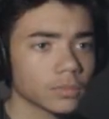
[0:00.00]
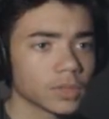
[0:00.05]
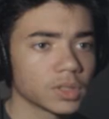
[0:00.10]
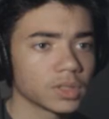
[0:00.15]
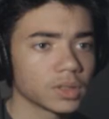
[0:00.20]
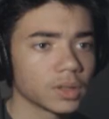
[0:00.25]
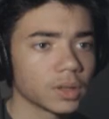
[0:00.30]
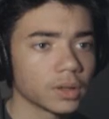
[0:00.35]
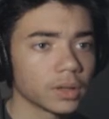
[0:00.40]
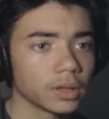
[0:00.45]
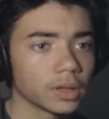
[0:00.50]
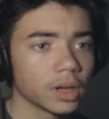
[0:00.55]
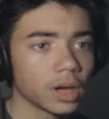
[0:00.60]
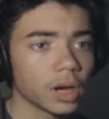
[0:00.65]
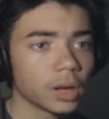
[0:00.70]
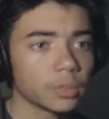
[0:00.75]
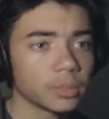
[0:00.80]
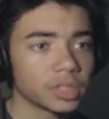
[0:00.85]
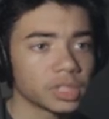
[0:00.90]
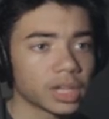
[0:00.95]
there's another
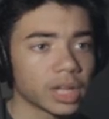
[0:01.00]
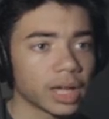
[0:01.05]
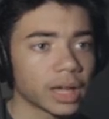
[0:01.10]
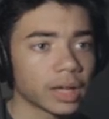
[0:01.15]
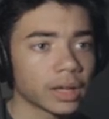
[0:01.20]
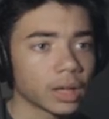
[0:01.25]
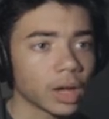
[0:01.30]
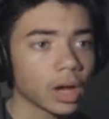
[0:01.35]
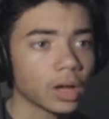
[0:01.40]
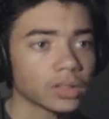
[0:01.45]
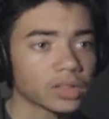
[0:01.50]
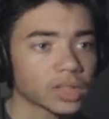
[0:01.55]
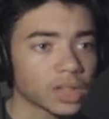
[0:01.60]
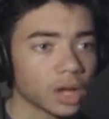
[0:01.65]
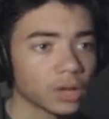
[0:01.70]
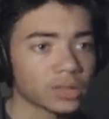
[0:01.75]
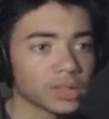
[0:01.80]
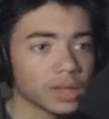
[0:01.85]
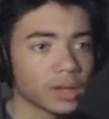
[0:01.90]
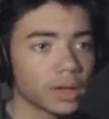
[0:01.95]
garbage can. Oh, it's a
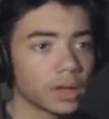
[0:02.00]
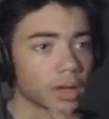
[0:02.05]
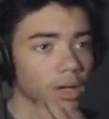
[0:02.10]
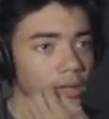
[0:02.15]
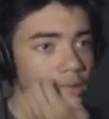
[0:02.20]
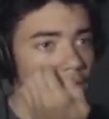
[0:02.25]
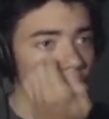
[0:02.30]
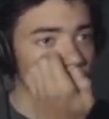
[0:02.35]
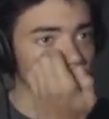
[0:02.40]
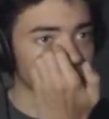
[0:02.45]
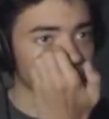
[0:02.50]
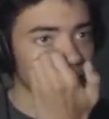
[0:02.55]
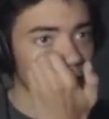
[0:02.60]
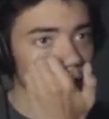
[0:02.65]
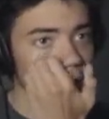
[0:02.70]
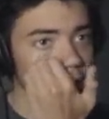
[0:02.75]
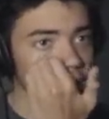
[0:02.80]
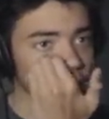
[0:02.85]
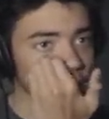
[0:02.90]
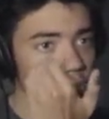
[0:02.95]
ghost! Oh, it's a ghost!
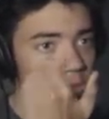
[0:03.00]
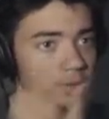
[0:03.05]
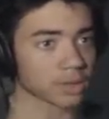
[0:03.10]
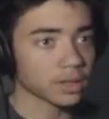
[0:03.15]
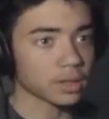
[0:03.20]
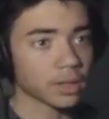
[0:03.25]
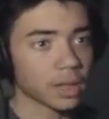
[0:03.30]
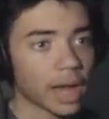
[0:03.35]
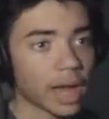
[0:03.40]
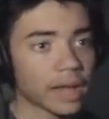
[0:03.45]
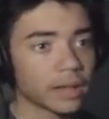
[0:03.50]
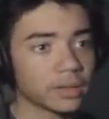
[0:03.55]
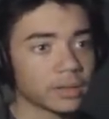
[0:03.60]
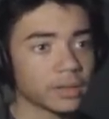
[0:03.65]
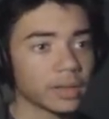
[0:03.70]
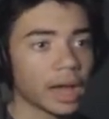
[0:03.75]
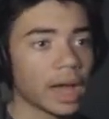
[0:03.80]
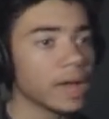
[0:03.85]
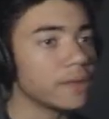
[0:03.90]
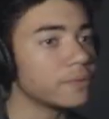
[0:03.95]
Oh, it's a ghost! I,
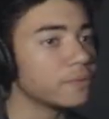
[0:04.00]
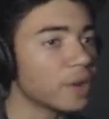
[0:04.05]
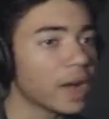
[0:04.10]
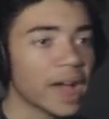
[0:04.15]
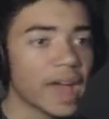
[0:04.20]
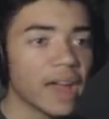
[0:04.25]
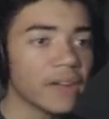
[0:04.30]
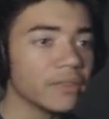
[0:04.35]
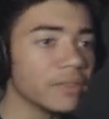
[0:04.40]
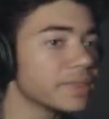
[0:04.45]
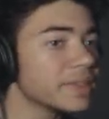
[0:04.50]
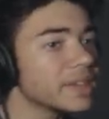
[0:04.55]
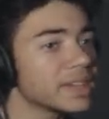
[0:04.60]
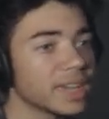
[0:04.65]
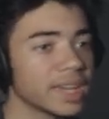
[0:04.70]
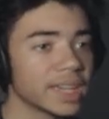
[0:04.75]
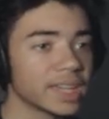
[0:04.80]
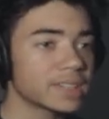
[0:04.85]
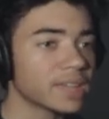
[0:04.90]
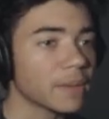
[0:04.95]
I fought
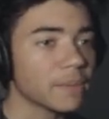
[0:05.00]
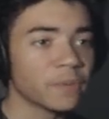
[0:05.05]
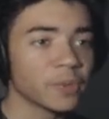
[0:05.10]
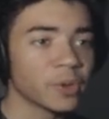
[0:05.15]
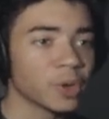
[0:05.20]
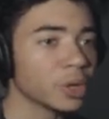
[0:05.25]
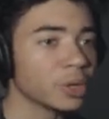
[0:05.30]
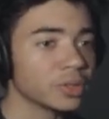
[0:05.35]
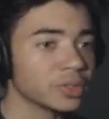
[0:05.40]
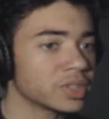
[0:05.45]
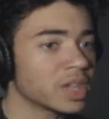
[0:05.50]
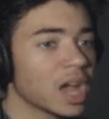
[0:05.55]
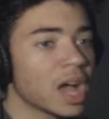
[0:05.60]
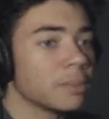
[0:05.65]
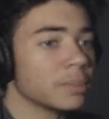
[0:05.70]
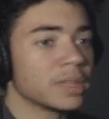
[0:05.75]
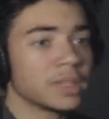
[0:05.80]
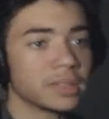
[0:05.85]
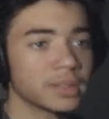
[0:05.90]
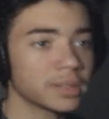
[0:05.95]
everything except for
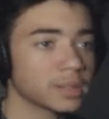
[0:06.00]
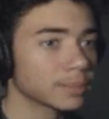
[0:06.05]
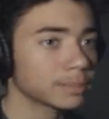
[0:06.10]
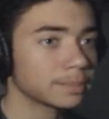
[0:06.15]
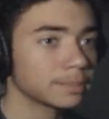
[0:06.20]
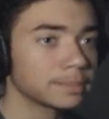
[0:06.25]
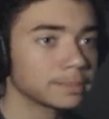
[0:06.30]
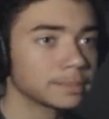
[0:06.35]
zombies.